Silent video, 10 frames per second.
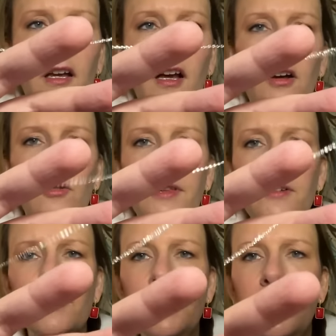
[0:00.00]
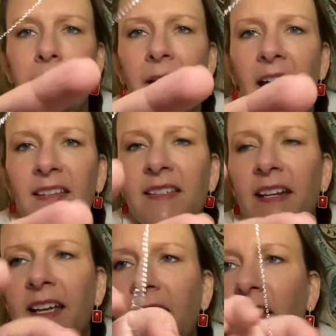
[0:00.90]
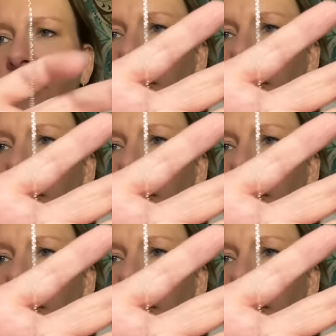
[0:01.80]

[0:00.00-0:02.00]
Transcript: Oh, there's where you fasten it.